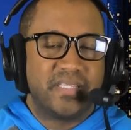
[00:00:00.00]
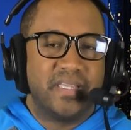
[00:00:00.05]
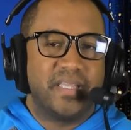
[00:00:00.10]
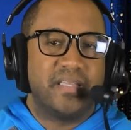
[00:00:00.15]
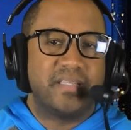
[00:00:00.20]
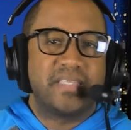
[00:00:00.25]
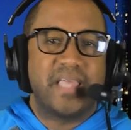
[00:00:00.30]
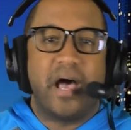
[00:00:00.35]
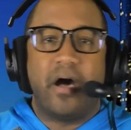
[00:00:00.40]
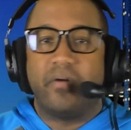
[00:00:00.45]

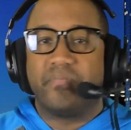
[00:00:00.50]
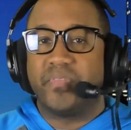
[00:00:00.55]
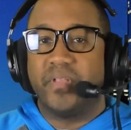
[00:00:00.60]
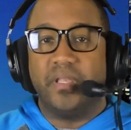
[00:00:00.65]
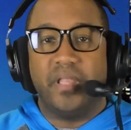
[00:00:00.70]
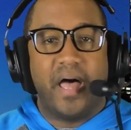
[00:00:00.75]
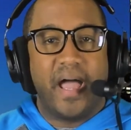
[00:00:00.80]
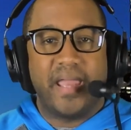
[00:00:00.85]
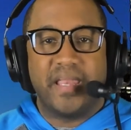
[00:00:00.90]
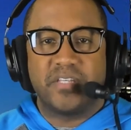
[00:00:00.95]
seeing as how
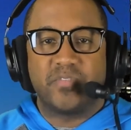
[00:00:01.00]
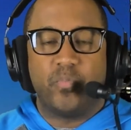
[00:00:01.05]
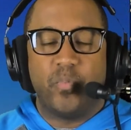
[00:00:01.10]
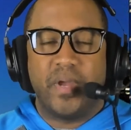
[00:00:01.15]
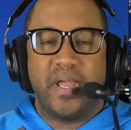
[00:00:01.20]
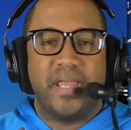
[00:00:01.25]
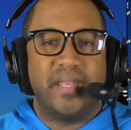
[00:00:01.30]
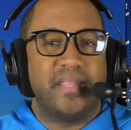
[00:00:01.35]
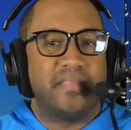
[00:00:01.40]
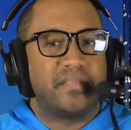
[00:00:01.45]
if the
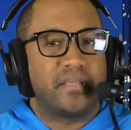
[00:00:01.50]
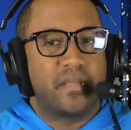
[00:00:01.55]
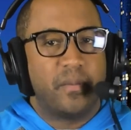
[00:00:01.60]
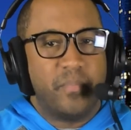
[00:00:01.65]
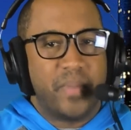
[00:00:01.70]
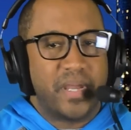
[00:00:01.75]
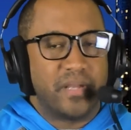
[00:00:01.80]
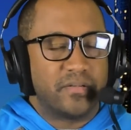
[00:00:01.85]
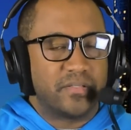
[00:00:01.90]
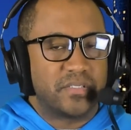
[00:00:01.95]
Lions win and the
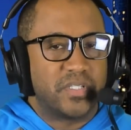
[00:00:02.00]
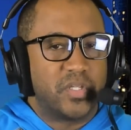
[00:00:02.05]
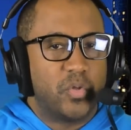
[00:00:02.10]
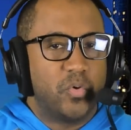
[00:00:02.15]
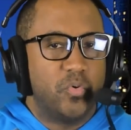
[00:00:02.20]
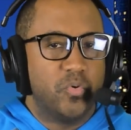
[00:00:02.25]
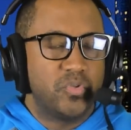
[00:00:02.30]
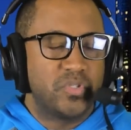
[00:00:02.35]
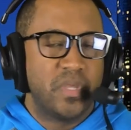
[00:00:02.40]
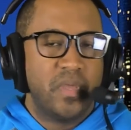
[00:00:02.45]
Commanders
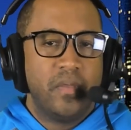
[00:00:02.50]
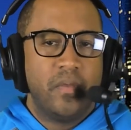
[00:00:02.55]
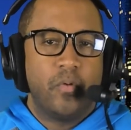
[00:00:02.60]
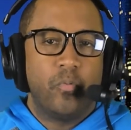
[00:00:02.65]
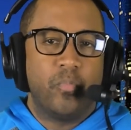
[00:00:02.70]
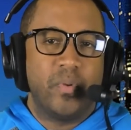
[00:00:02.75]
lose,